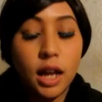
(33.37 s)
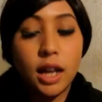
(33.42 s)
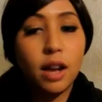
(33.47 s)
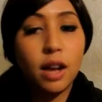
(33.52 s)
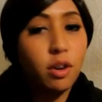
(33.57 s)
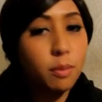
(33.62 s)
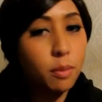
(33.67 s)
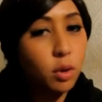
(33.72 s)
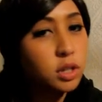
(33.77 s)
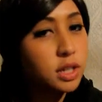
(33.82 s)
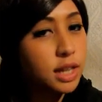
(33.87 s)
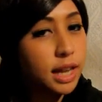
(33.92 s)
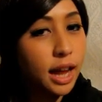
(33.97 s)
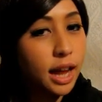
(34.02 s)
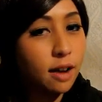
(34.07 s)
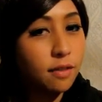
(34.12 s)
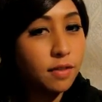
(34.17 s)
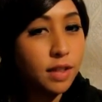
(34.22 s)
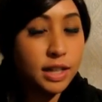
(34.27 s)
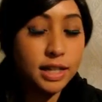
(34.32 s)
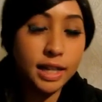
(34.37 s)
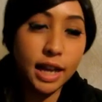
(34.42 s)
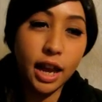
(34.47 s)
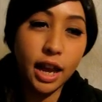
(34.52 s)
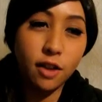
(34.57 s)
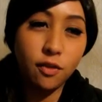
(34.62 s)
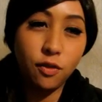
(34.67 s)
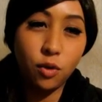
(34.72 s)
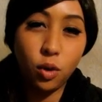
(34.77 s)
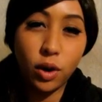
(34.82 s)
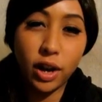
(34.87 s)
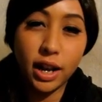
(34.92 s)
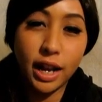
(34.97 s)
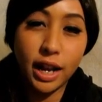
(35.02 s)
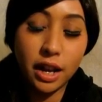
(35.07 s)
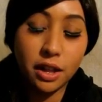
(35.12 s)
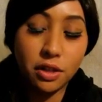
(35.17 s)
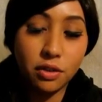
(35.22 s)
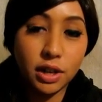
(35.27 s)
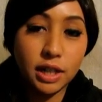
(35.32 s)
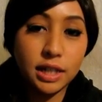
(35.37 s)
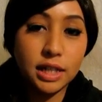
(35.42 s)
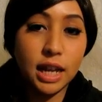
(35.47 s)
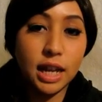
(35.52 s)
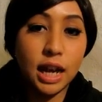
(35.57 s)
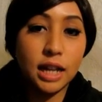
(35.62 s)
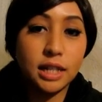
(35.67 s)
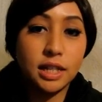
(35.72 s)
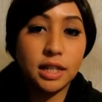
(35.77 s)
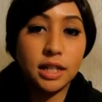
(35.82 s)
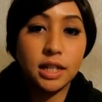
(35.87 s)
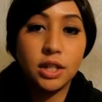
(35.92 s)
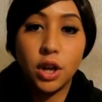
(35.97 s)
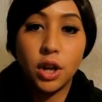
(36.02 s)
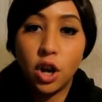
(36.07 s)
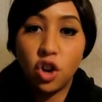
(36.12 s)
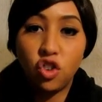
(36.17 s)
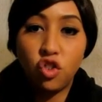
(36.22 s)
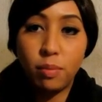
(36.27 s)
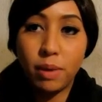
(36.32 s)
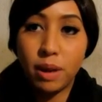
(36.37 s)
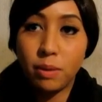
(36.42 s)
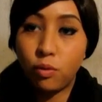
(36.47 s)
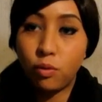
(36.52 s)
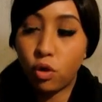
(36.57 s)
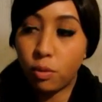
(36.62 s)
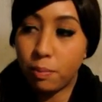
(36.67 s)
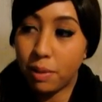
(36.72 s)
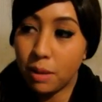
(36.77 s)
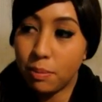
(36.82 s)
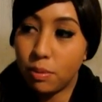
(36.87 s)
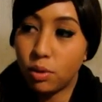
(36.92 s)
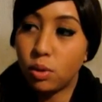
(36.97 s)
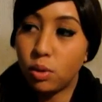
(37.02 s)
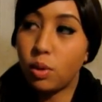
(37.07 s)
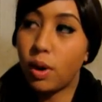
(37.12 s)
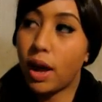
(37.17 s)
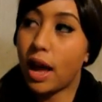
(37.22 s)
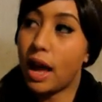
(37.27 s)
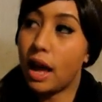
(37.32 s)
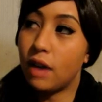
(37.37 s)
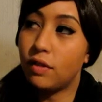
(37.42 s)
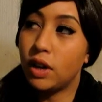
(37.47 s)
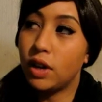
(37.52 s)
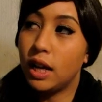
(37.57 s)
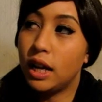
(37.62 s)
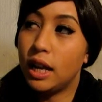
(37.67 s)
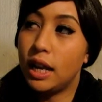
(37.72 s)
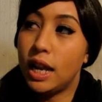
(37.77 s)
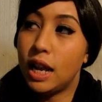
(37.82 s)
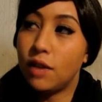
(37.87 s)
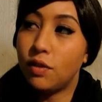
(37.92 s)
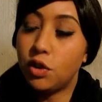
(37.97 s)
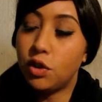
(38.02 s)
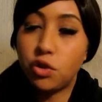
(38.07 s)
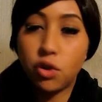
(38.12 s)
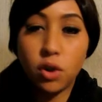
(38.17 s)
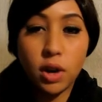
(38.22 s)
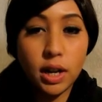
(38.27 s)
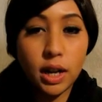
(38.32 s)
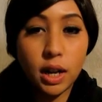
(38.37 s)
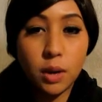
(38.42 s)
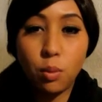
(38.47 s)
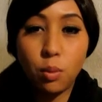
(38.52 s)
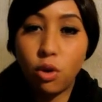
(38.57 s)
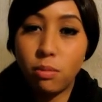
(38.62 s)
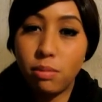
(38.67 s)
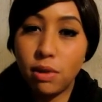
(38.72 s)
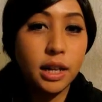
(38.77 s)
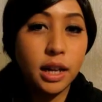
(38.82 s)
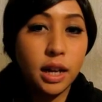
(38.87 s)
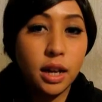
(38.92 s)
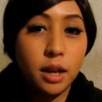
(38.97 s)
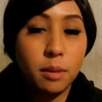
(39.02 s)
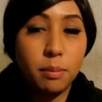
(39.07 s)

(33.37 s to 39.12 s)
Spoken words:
Now I mostly have these A4 and A3 sizes for people who have never tried out Worbla